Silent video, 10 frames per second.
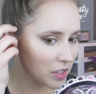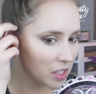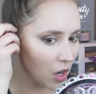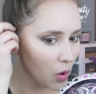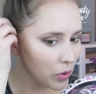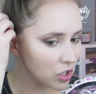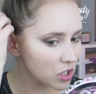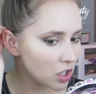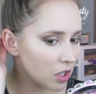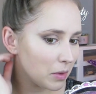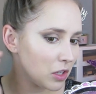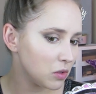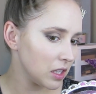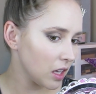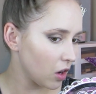So we're just going to be
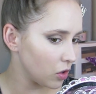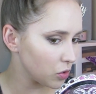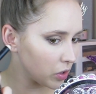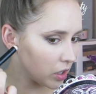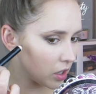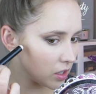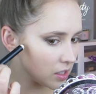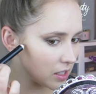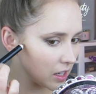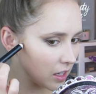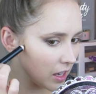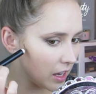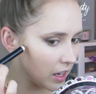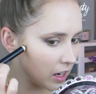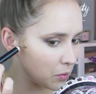using that contour stick,
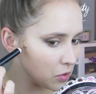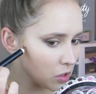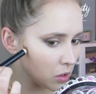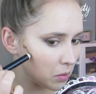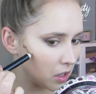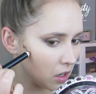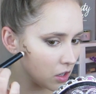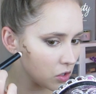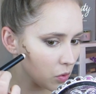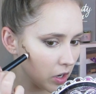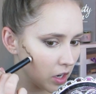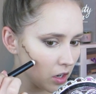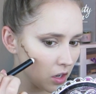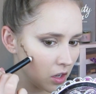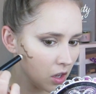and I'm just going to be
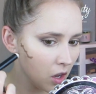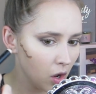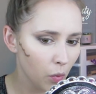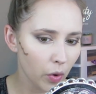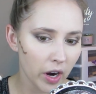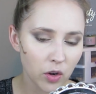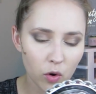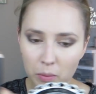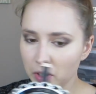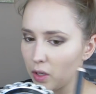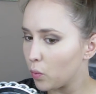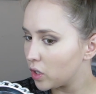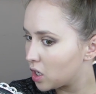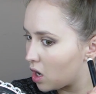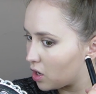contouring where I normally
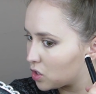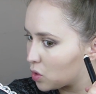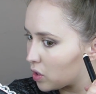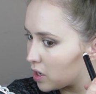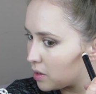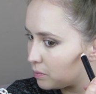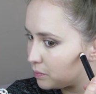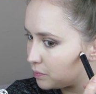would contour.